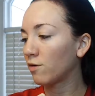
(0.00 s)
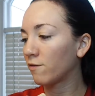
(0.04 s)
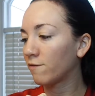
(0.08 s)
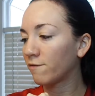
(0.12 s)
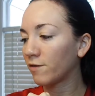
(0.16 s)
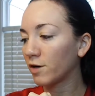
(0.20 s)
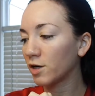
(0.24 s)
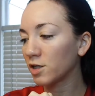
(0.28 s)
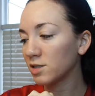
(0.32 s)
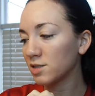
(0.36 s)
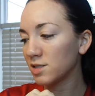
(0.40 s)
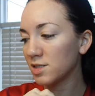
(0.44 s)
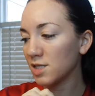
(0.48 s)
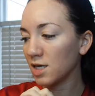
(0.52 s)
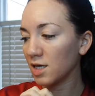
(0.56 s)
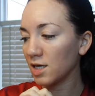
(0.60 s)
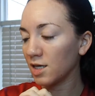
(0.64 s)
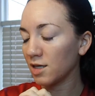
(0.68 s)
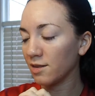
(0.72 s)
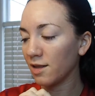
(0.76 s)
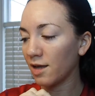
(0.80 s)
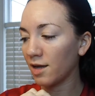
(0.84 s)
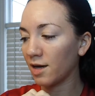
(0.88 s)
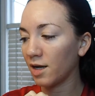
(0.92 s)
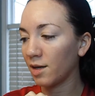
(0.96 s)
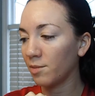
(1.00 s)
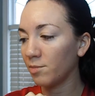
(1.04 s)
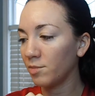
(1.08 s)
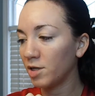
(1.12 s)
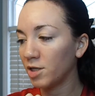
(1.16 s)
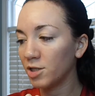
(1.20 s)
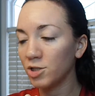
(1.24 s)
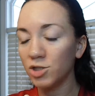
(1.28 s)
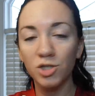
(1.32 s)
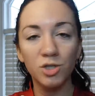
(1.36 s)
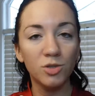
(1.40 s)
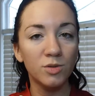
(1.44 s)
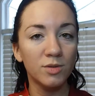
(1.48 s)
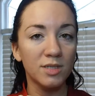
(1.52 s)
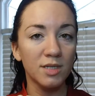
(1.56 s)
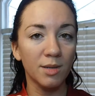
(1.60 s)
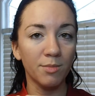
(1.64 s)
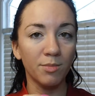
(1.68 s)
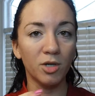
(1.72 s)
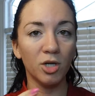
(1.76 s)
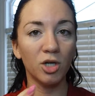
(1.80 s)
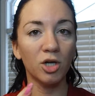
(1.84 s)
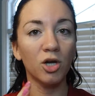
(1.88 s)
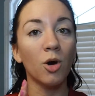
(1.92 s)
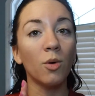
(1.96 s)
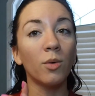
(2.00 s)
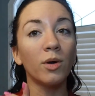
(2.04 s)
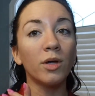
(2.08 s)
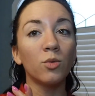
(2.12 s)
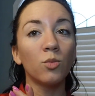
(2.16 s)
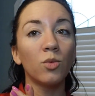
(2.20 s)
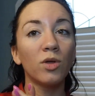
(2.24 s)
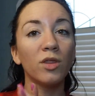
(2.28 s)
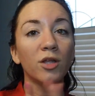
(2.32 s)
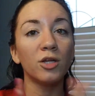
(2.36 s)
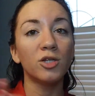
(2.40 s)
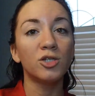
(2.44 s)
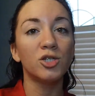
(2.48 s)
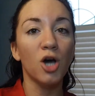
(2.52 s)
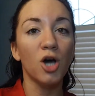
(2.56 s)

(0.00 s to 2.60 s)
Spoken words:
the first thing that I'm going to do is I'm going to go in with a